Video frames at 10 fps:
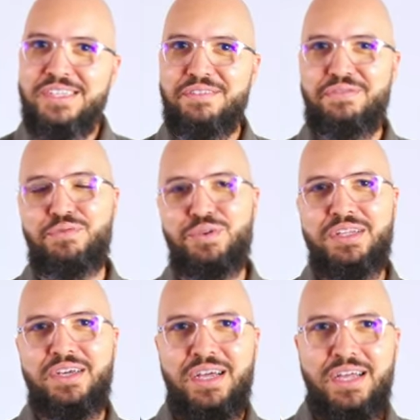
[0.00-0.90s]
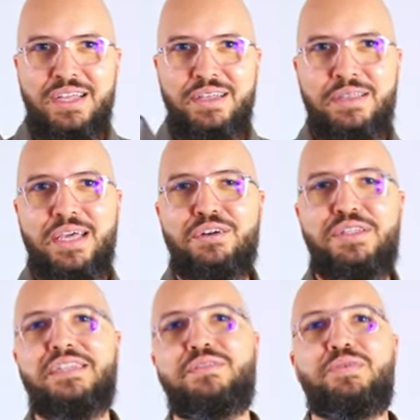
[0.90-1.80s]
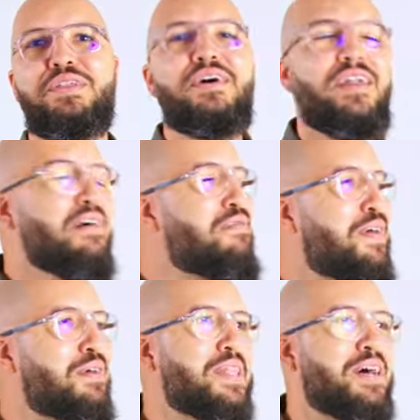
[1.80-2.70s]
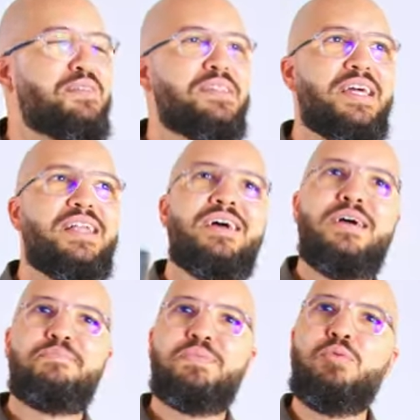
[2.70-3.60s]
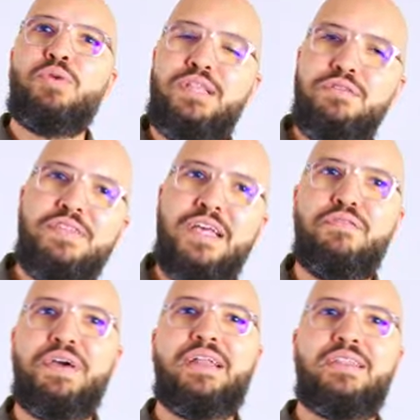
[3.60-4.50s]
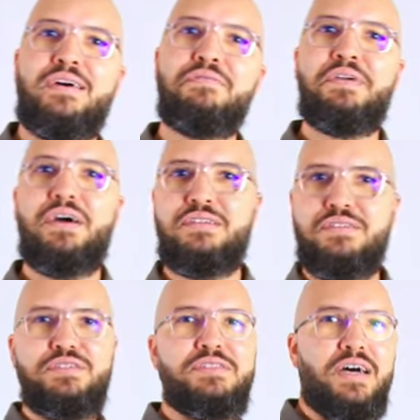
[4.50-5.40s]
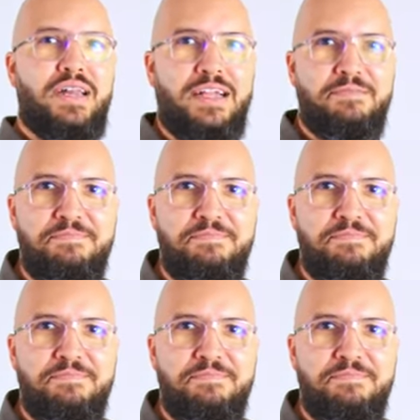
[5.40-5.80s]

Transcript: if you want to get connected with God, I found out that when you say you've had enough, God is just starting.